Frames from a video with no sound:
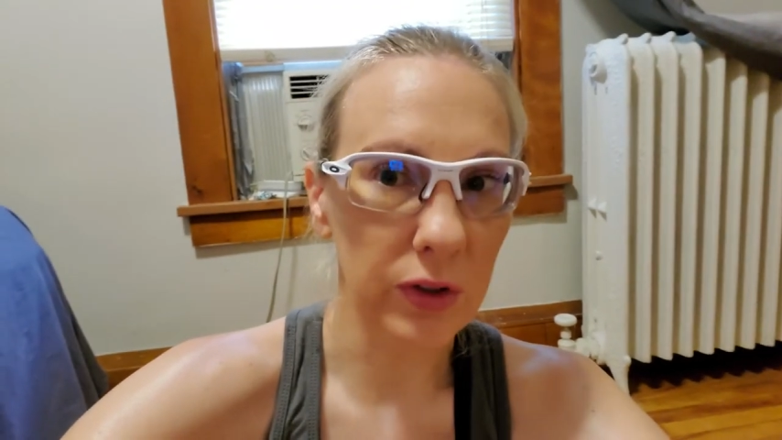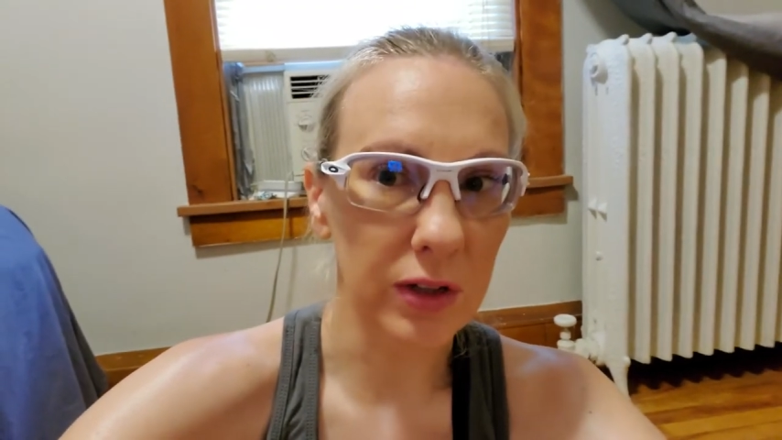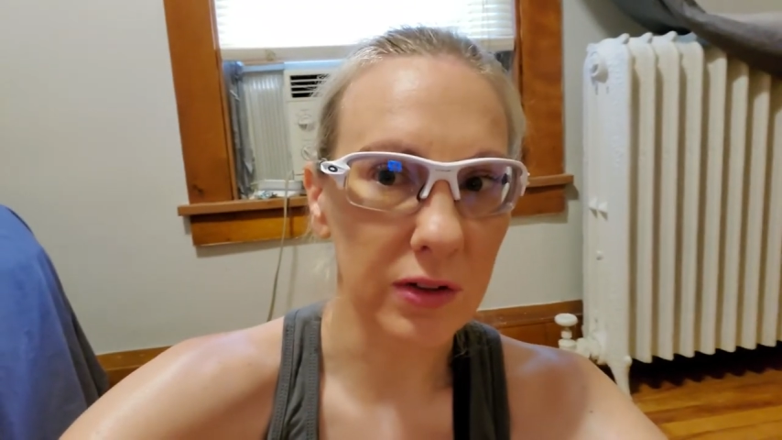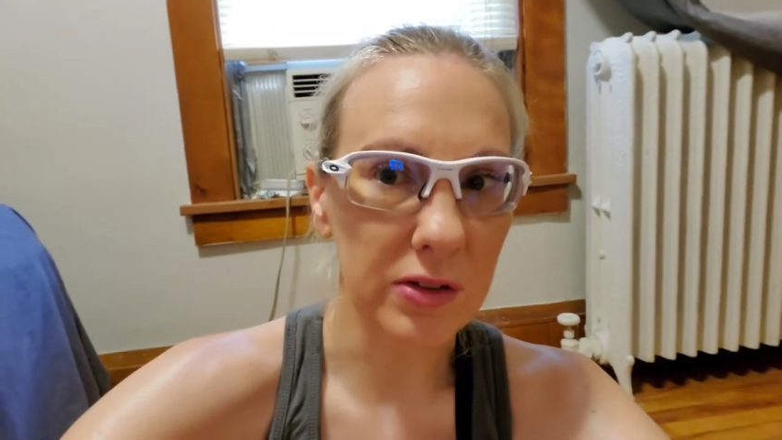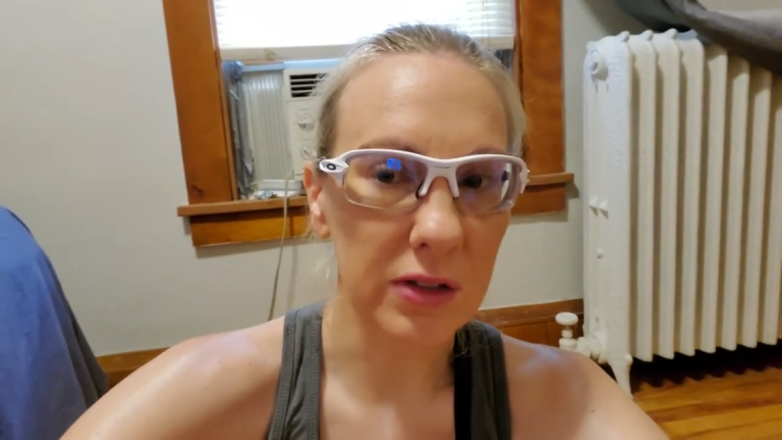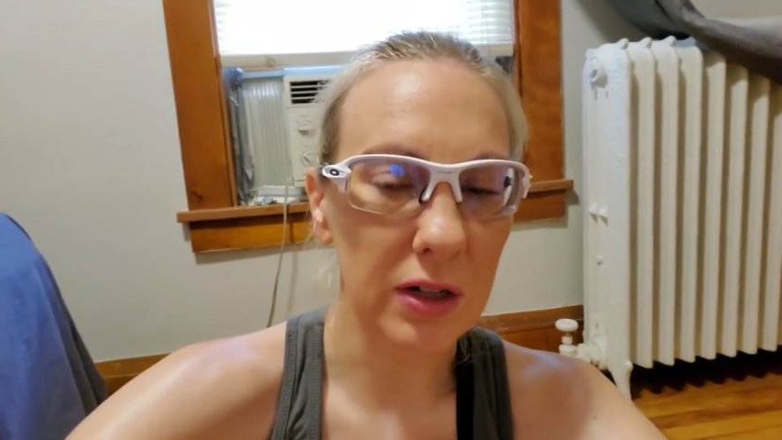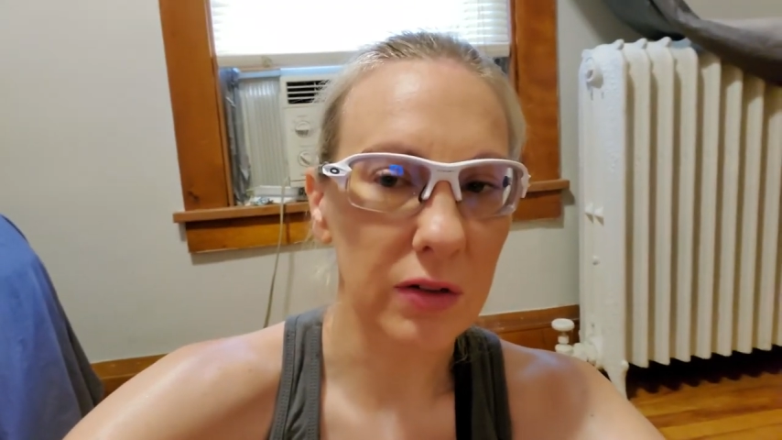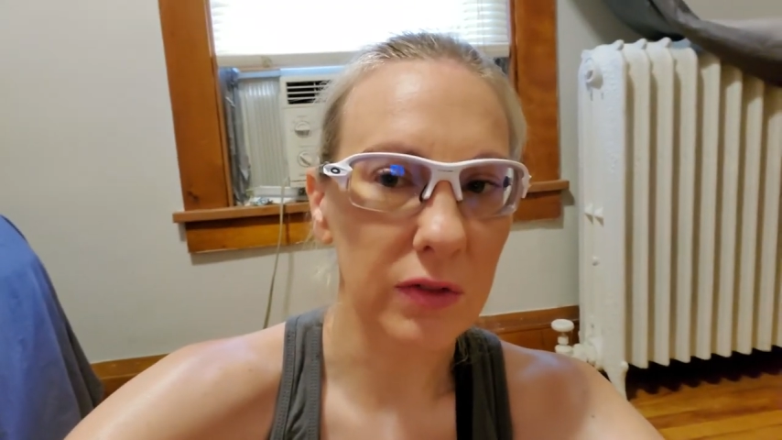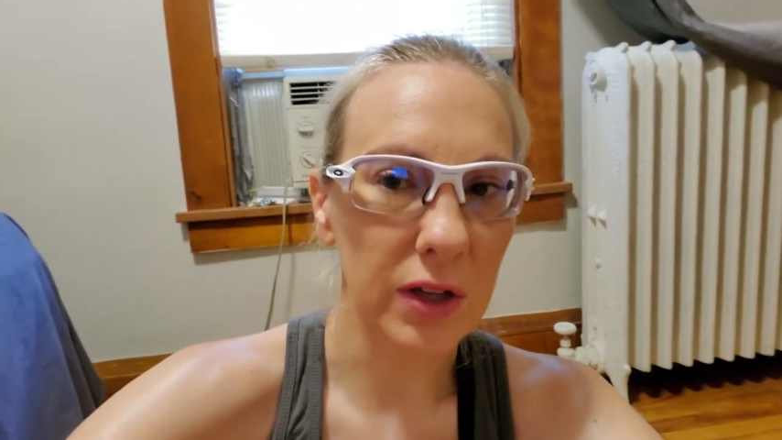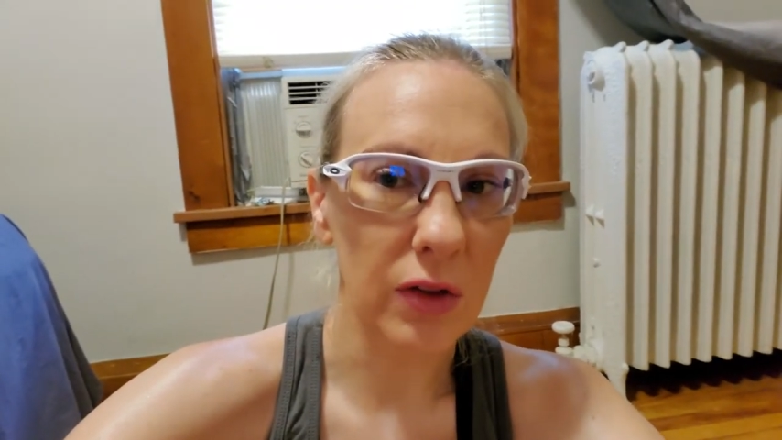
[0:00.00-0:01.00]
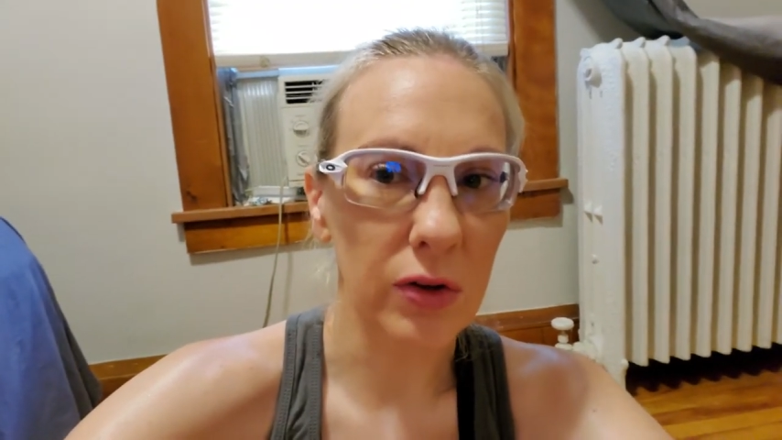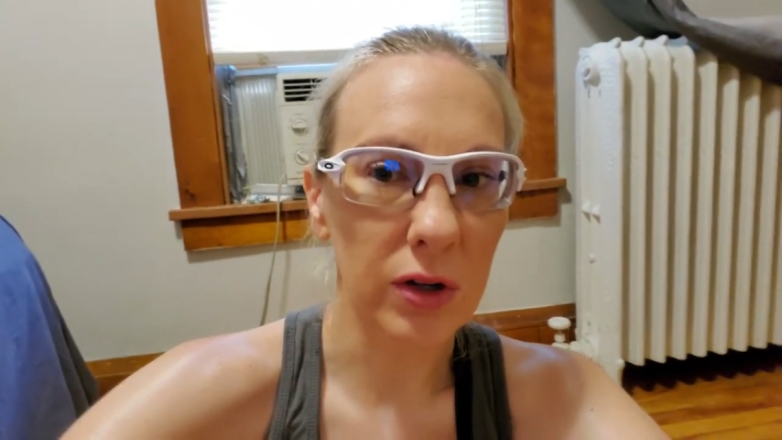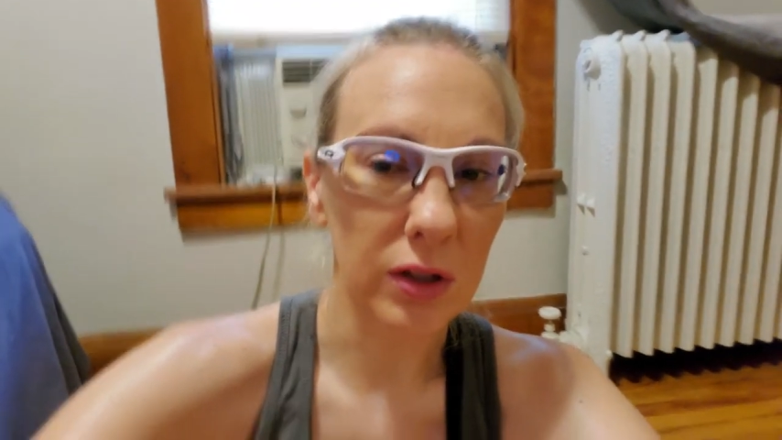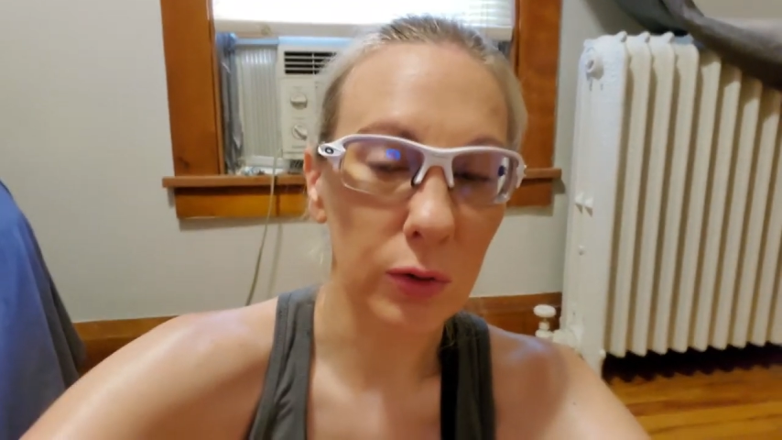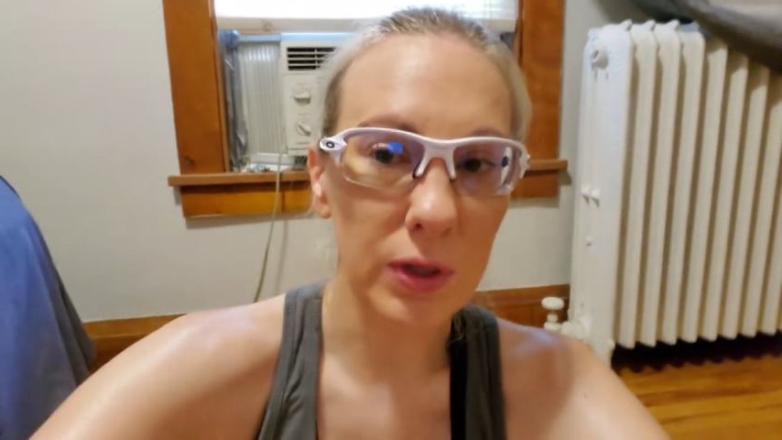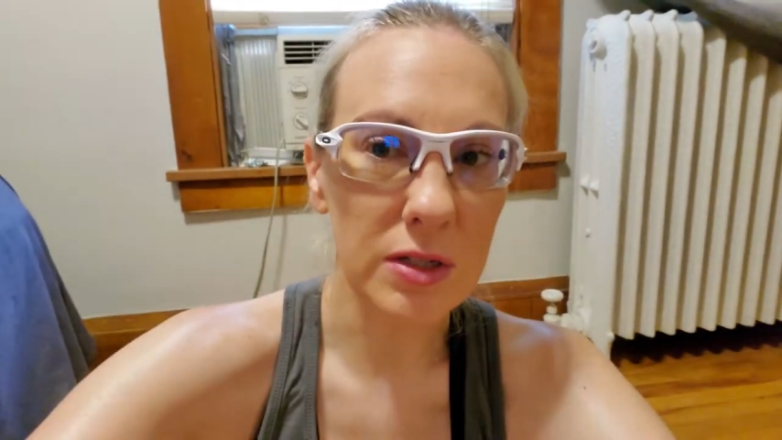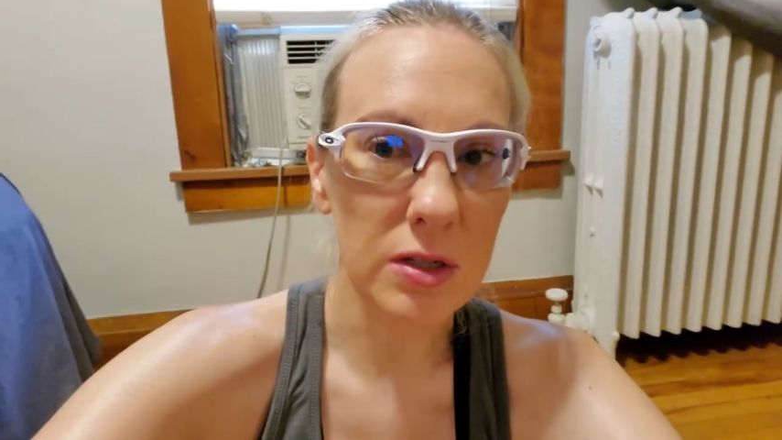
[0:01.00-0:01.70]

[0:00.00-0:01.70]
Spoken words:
as I said, of the other colorways.